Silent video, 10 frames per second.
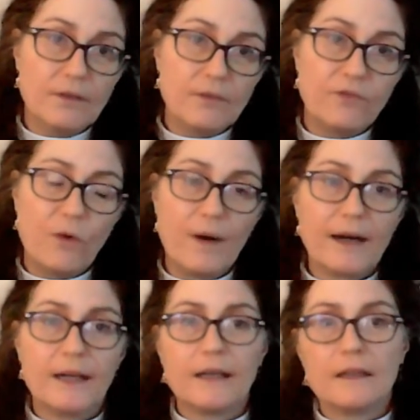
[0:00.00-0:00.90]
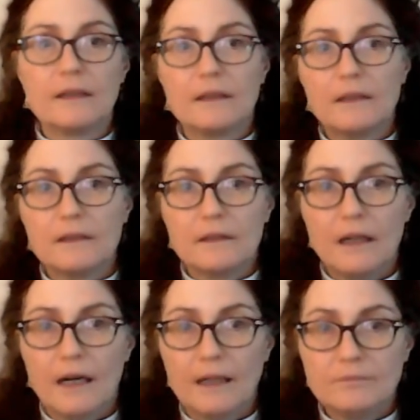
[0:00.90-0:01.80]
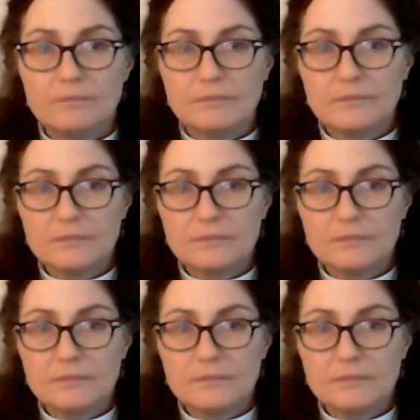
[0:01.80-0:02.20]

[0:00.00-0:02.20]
for, um,